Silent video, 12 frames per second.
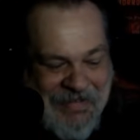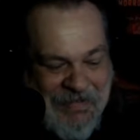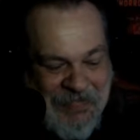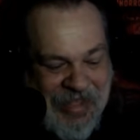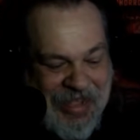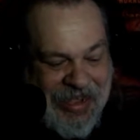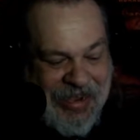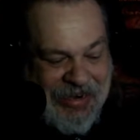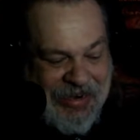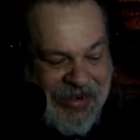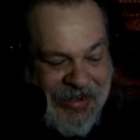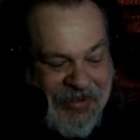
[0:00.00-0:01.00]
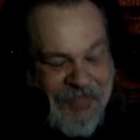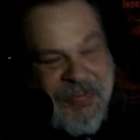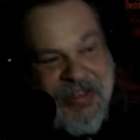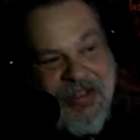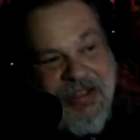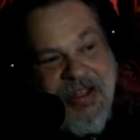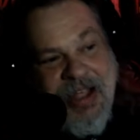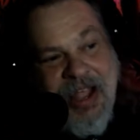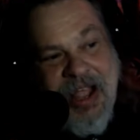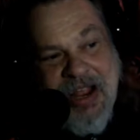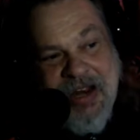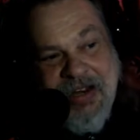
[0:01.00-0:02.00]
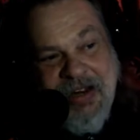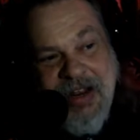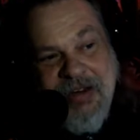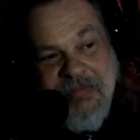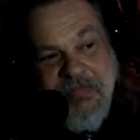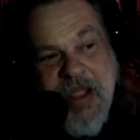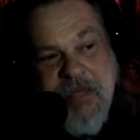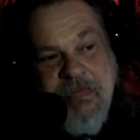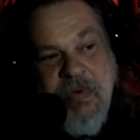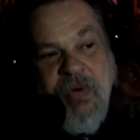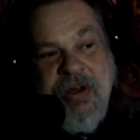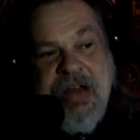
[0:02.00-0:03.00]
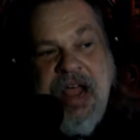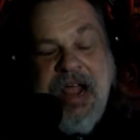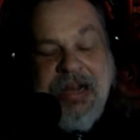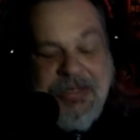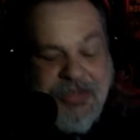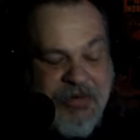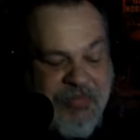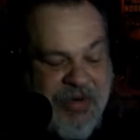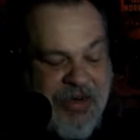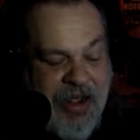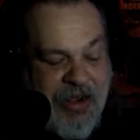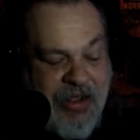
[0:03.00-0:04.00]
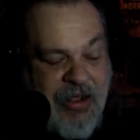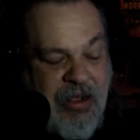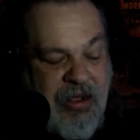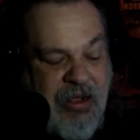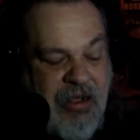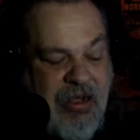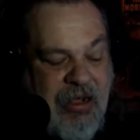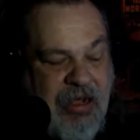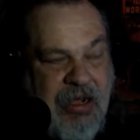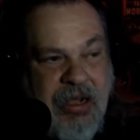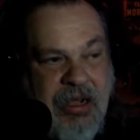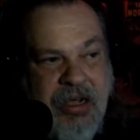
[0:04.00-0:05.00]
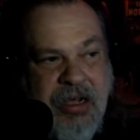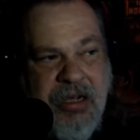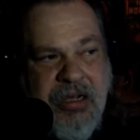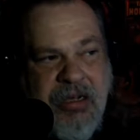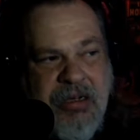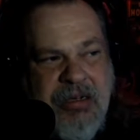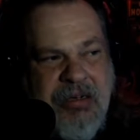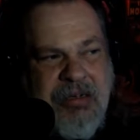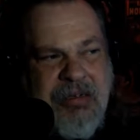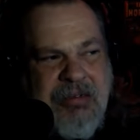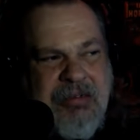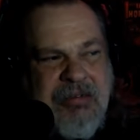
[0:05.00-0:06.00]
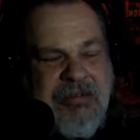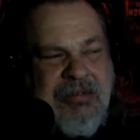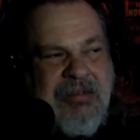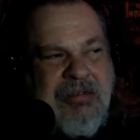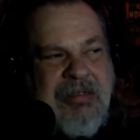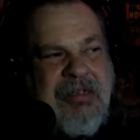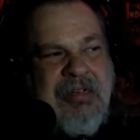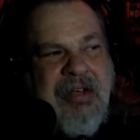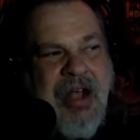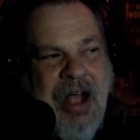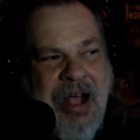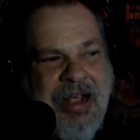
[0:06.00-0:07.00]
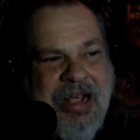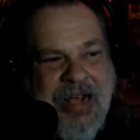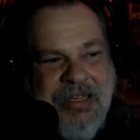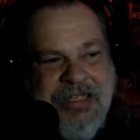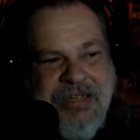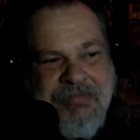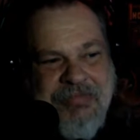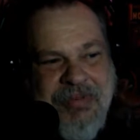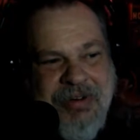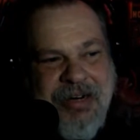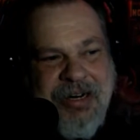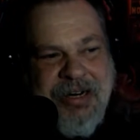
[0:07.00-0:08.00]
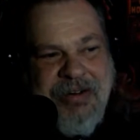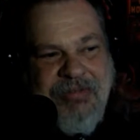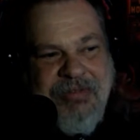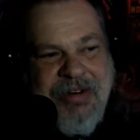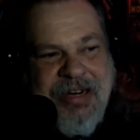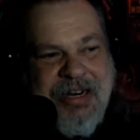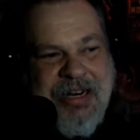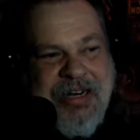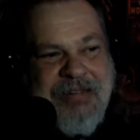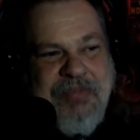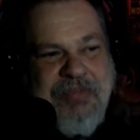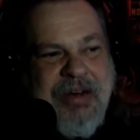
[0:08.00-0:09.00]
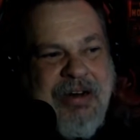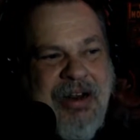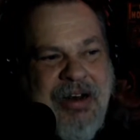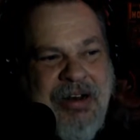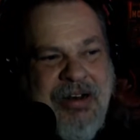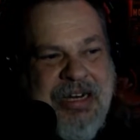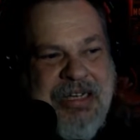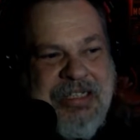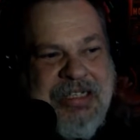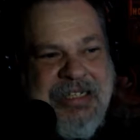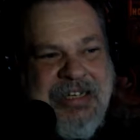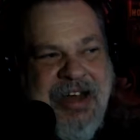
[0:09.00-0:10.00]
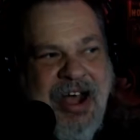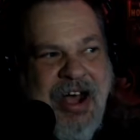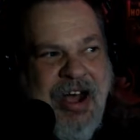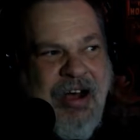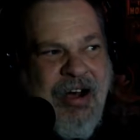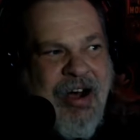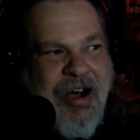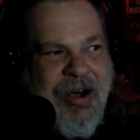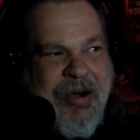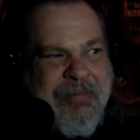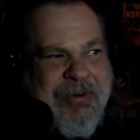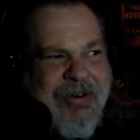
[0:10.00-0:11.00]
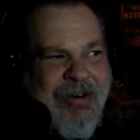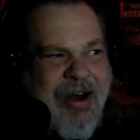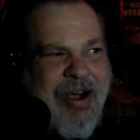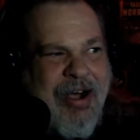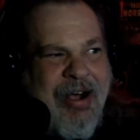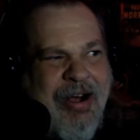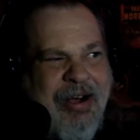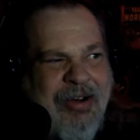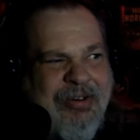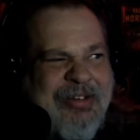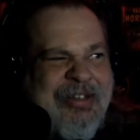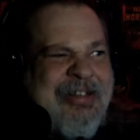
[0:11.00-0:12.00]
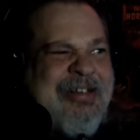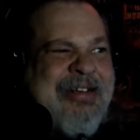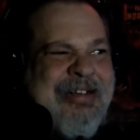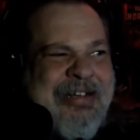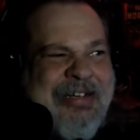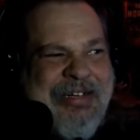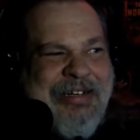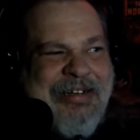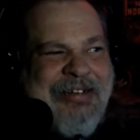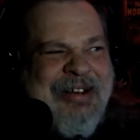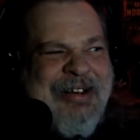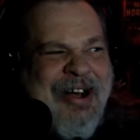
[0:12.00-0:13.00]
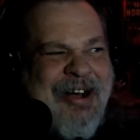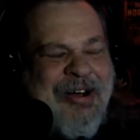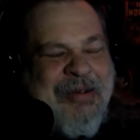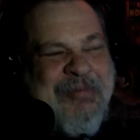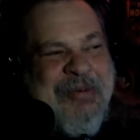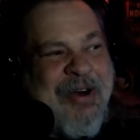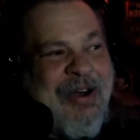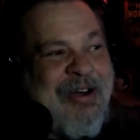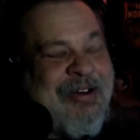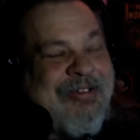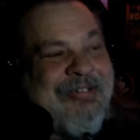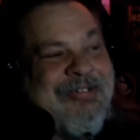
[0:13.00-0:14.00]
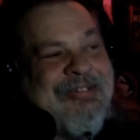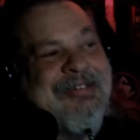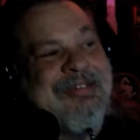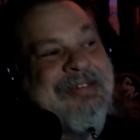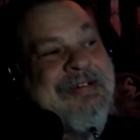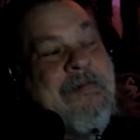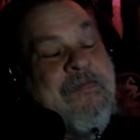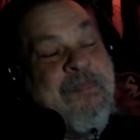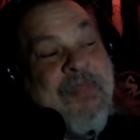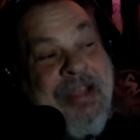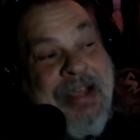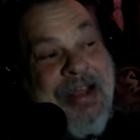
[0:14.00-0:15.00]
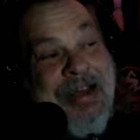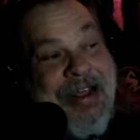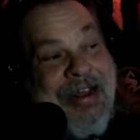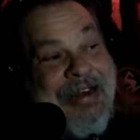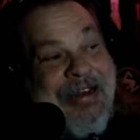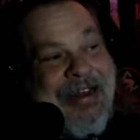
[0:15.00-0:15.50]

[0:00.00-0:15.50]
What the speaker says: And and people would actually be like, "Oh, I got some brickweed, but at least it's not homegrown." Oh, homegrown. And